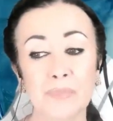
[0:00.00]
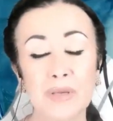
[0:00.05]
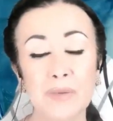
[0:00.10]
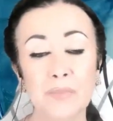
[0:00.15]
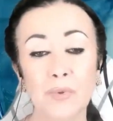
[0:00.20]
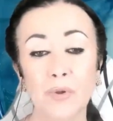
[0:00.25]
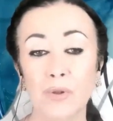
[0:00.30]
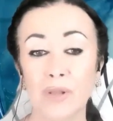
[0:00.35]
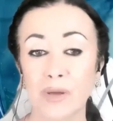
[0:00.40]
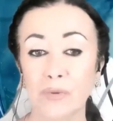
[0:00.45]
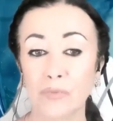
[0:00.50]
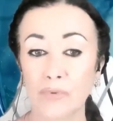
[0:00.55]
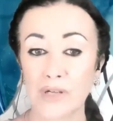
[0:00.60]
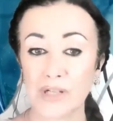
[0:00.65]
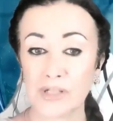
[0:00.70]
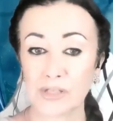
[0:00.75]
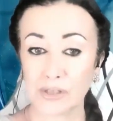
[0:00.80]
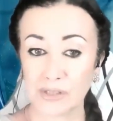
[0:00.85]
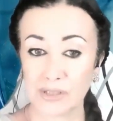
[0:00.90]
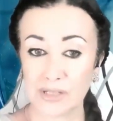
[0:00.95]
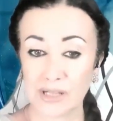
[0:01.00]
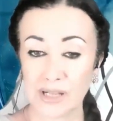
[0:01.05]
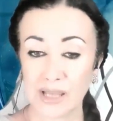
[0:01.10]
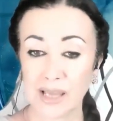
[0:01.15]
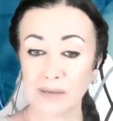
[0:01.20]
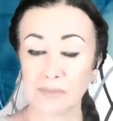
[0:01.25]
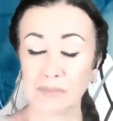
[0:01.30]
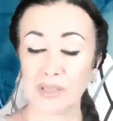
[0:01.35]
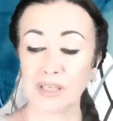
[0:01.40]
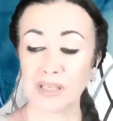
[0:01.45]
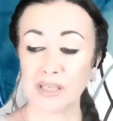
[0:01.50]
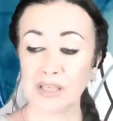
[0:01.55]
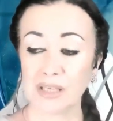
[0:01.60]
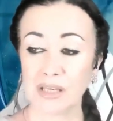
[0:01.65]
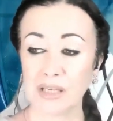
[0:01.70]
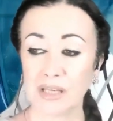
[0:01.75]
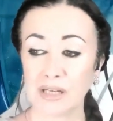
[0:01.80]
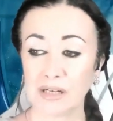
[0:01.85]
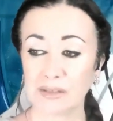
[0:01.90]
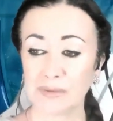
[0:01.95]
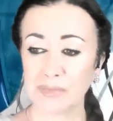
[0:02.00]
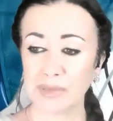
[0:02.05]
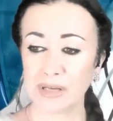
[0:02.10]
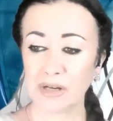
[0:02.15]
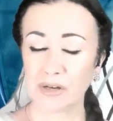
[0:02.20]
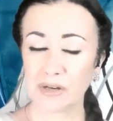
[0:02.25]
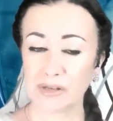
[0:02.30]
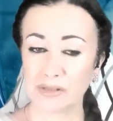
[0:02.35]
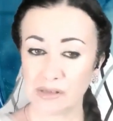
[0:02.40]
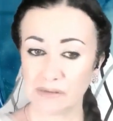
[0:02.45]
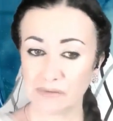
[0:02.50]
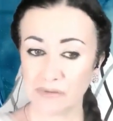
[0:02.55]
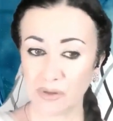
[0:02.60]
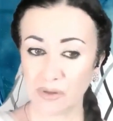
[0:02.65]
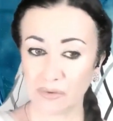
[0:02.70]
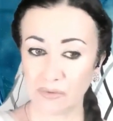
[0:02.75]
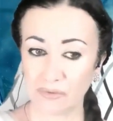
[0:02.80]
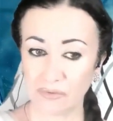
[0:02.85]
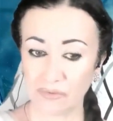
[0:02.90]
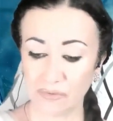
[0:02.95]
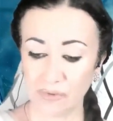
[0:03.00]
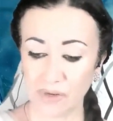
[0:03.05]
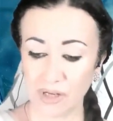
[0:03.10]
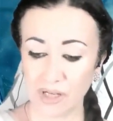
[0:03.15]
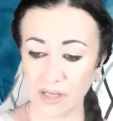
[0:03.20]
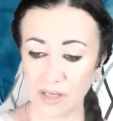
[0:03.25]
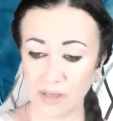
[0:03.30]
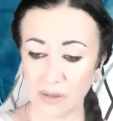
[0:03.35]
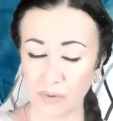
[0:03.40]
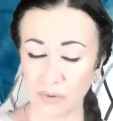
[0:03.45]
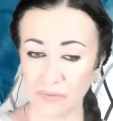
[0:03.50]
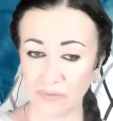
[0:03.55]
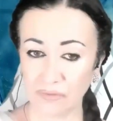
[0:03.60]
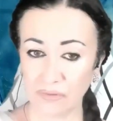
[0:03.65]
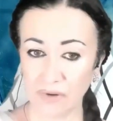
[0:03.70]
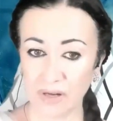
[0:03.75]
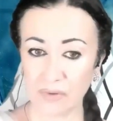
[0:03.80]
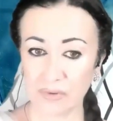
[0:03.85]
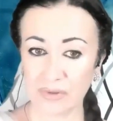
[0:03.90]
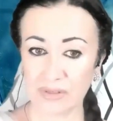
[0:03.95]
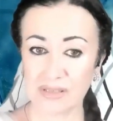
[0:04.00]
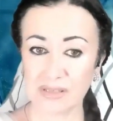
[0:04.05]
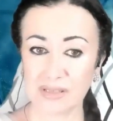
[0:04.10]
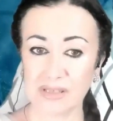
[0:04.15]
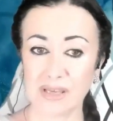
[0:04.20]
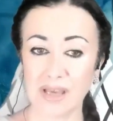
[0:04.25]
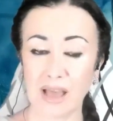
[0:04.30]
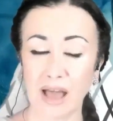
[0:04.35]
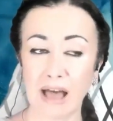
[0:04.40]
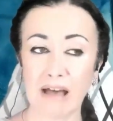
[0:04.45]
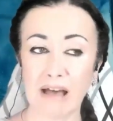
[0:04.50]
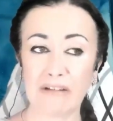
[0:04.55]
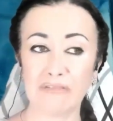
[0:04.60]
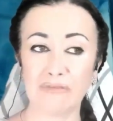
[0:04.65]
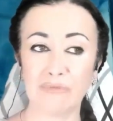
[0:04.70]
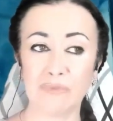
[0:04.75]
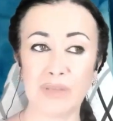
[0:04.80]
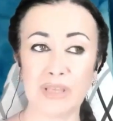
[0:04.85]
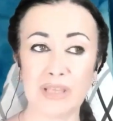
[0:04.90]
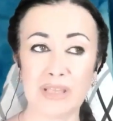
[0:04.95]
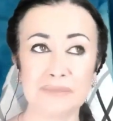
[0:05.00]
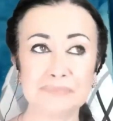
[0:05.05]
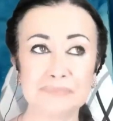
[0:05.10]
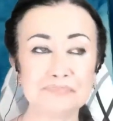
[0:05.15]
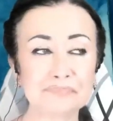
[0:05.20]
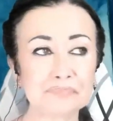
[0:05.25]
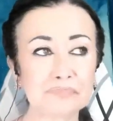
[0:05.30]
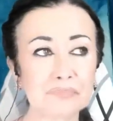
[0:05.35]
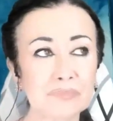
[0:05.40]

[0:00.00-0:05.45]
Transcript: people I will not name here because of the really low frequency have been